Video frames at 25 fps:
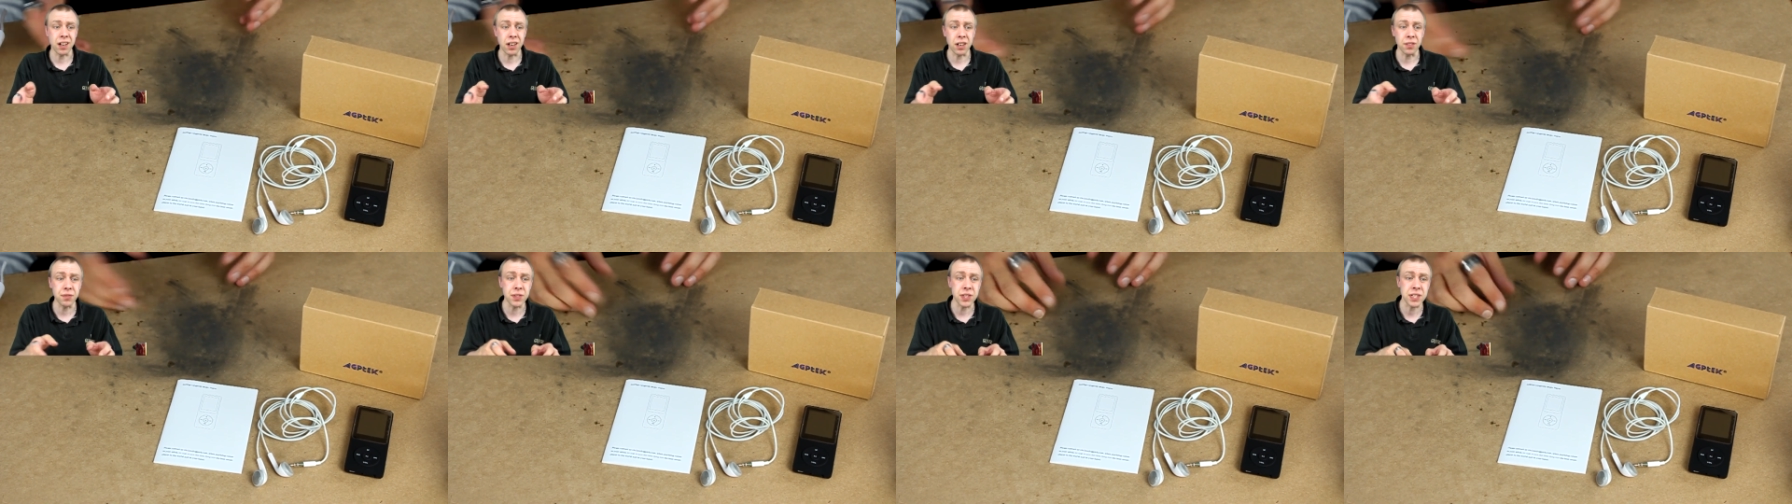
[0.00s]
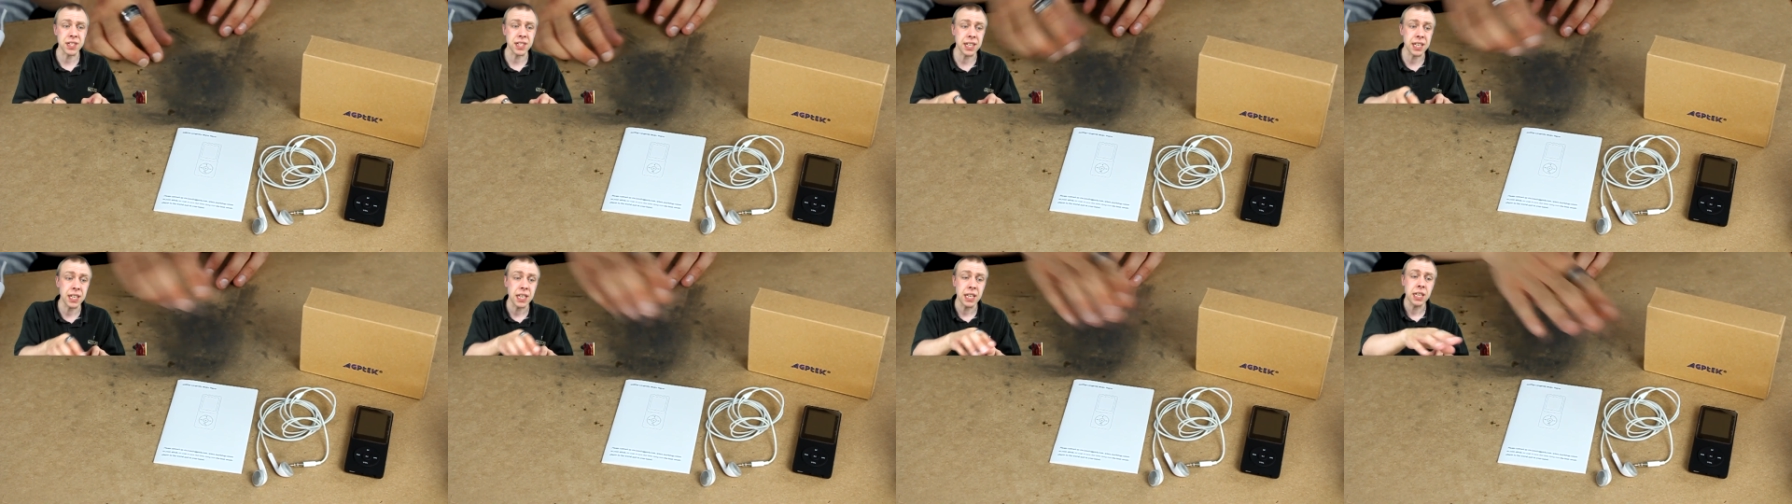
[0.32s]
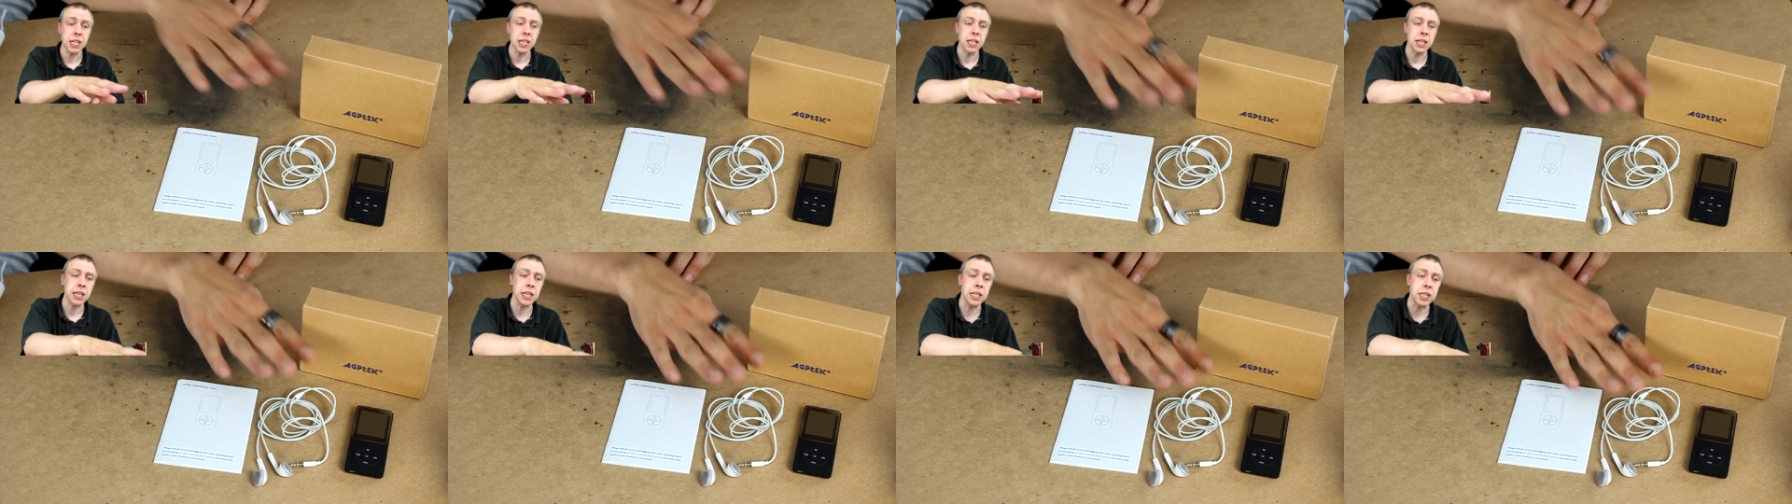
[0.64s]
Obviously,
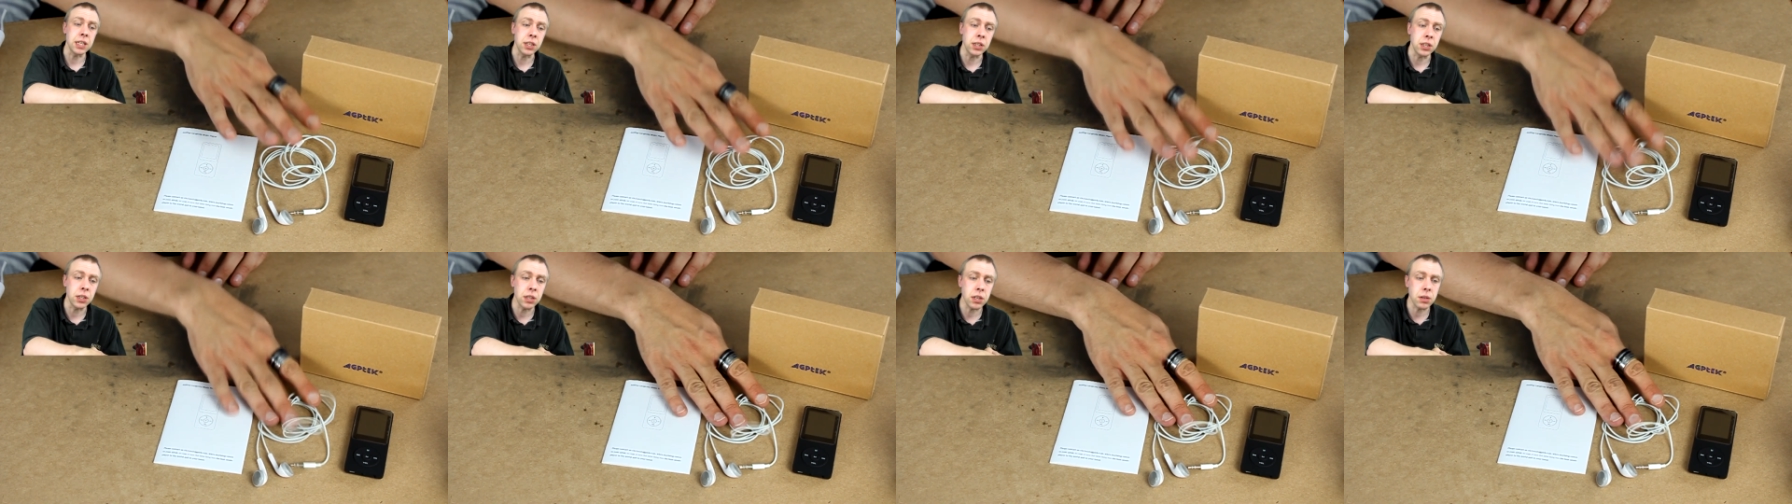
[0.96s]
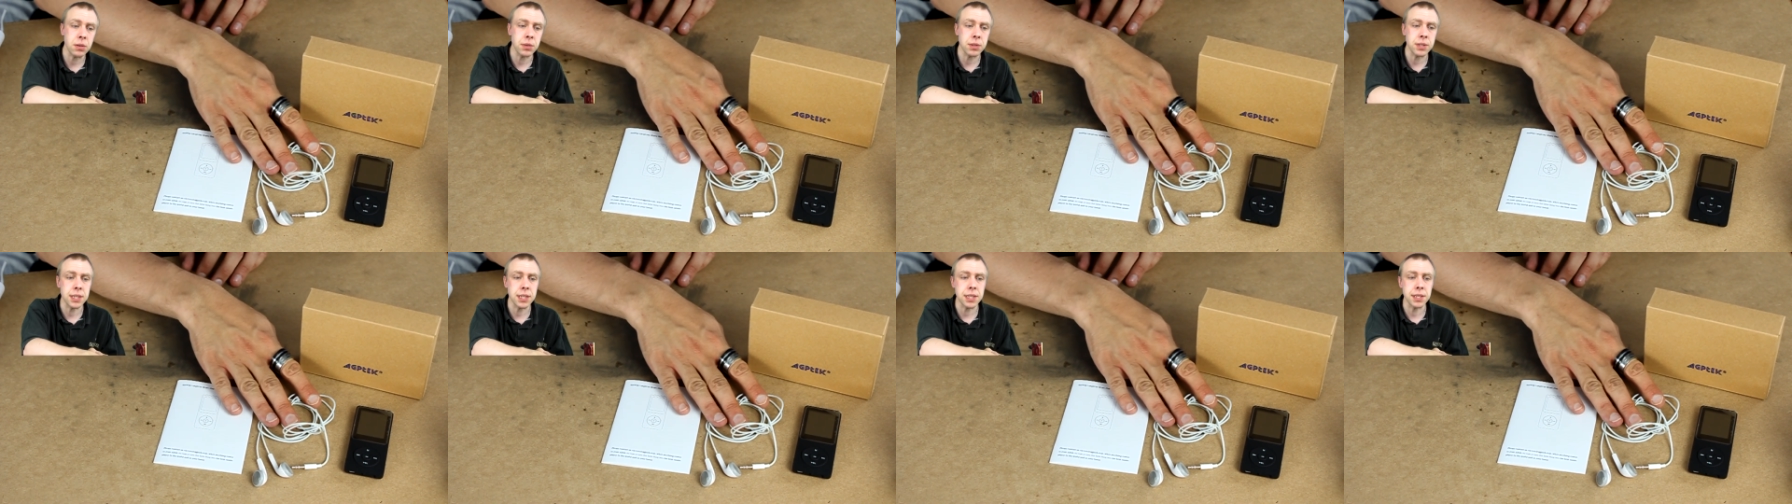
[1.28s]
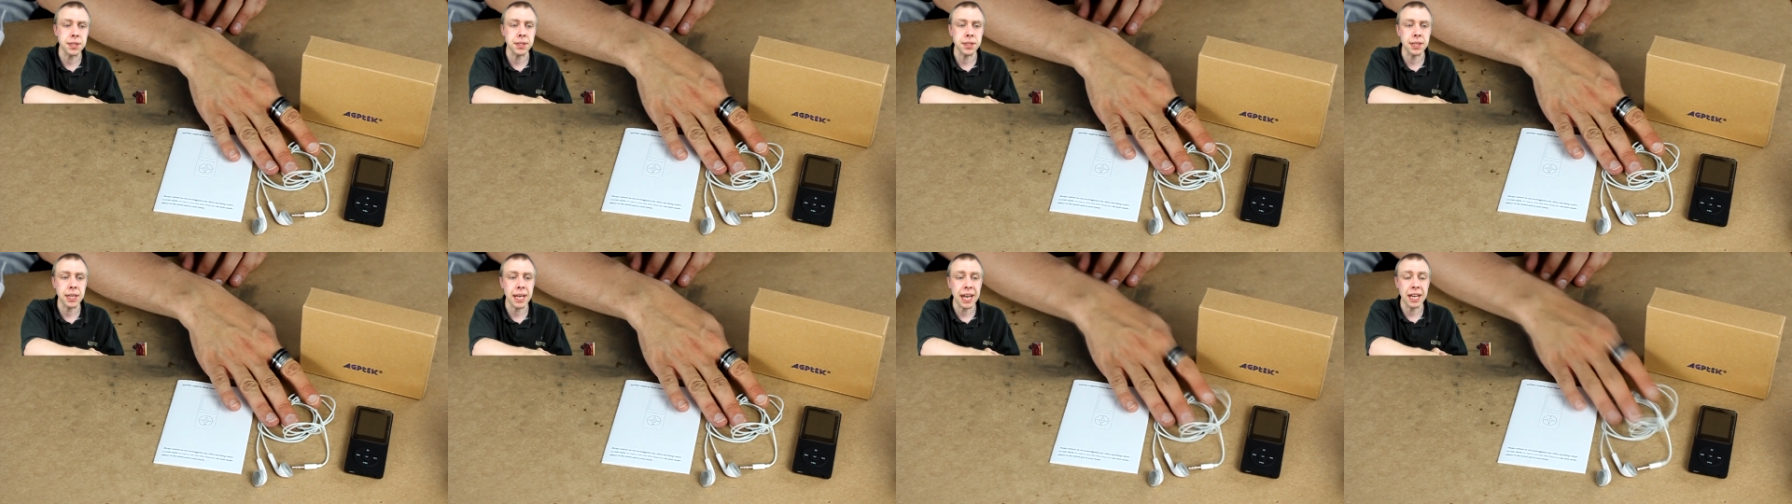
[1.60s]
it
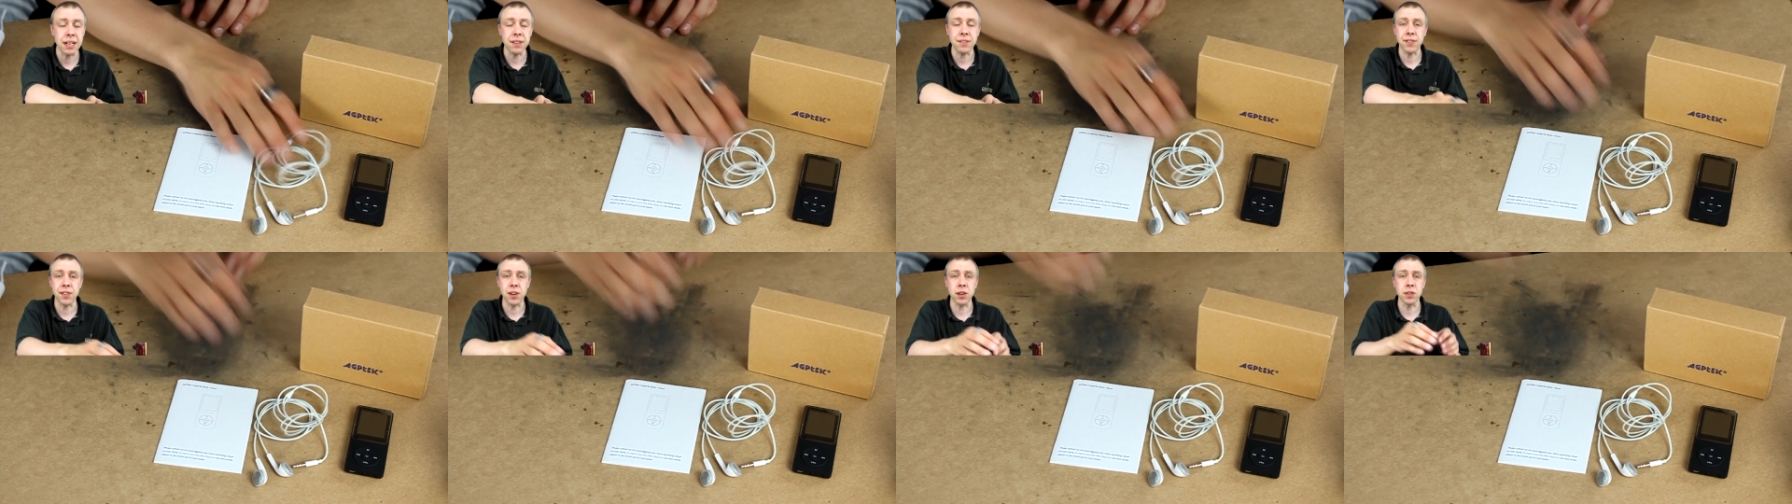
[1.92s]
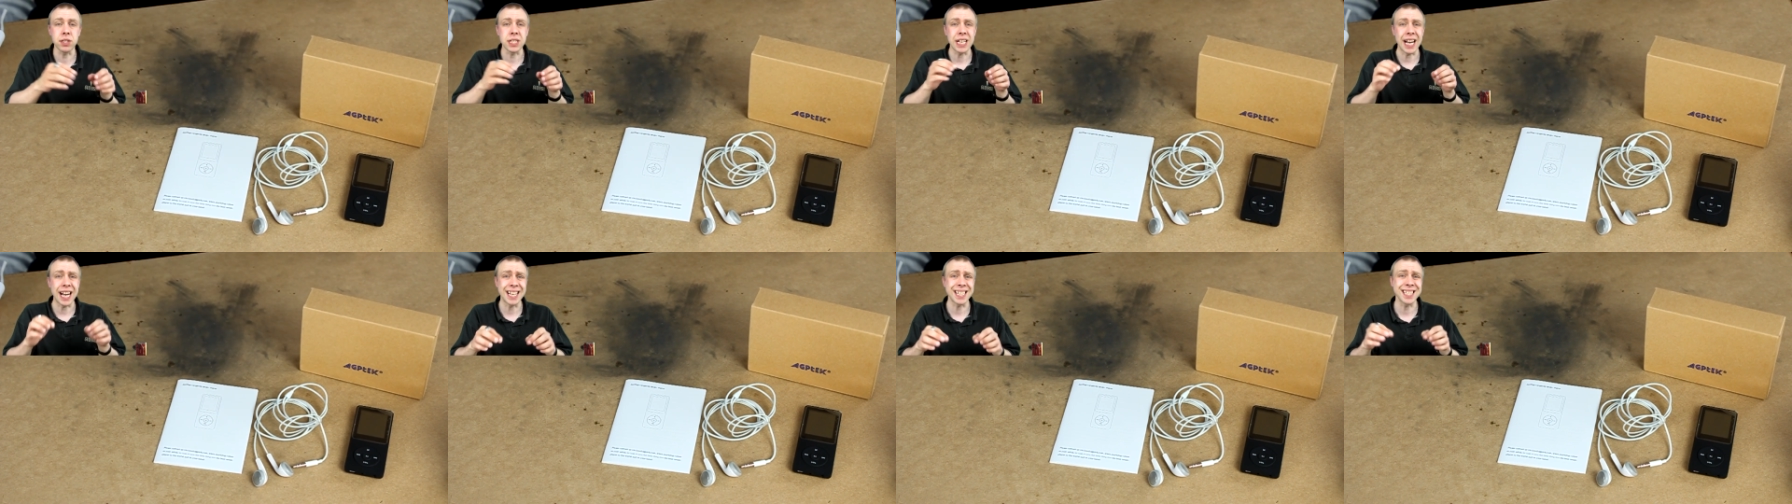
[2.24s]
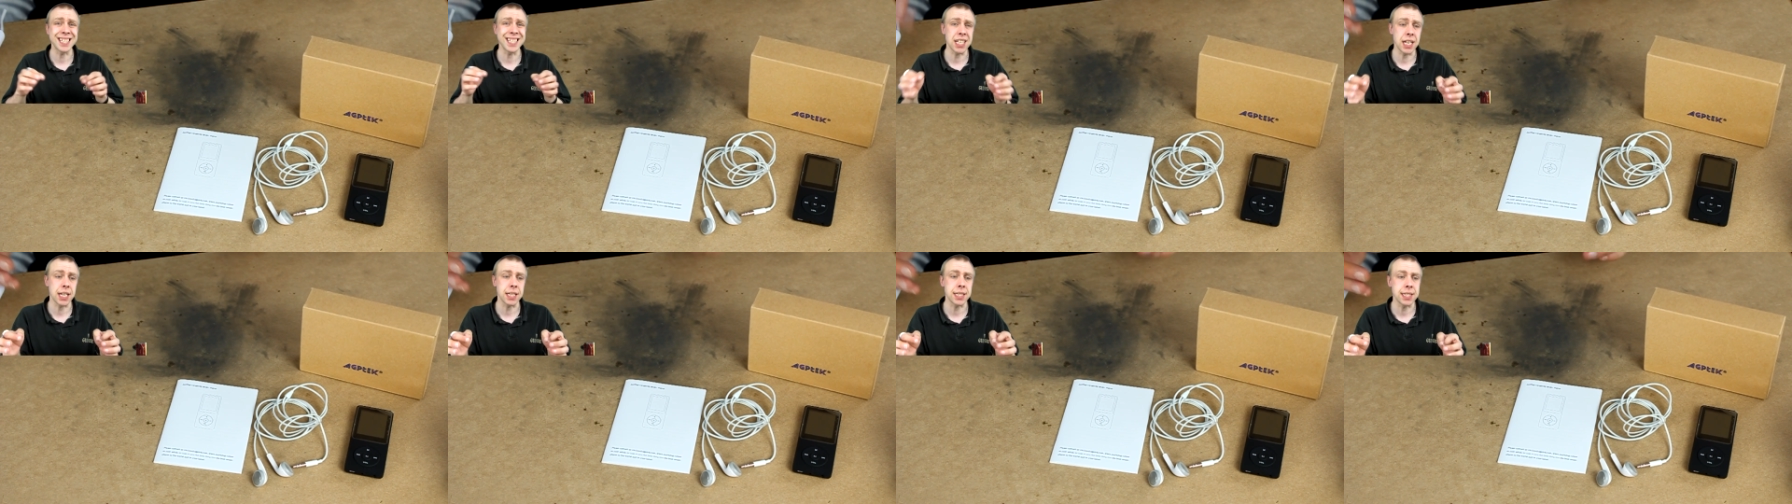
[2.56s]
uses the headphones
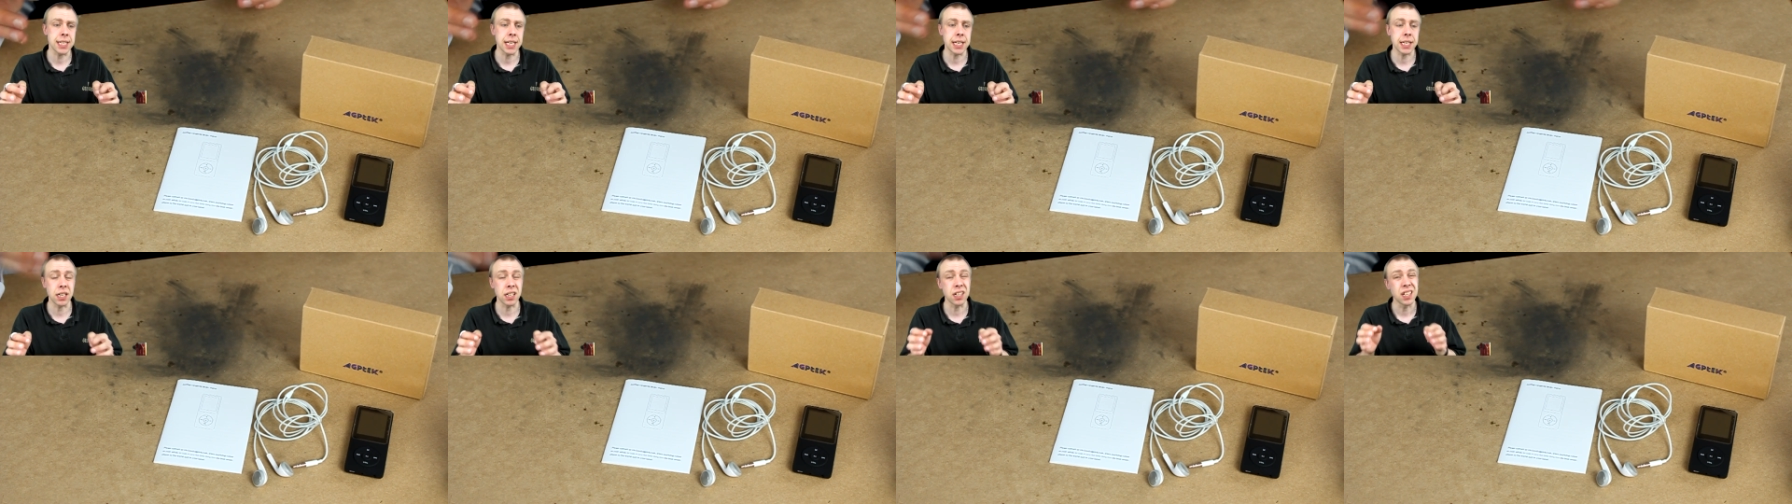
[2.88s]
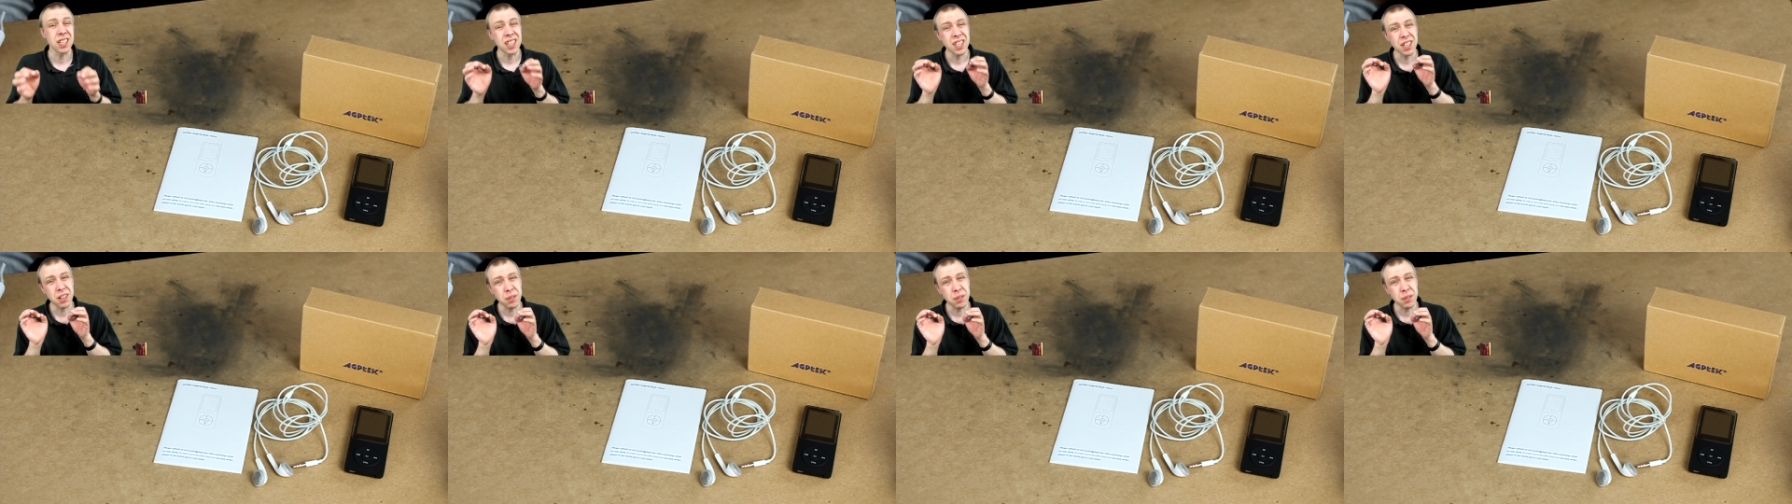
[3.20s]
as the antenna,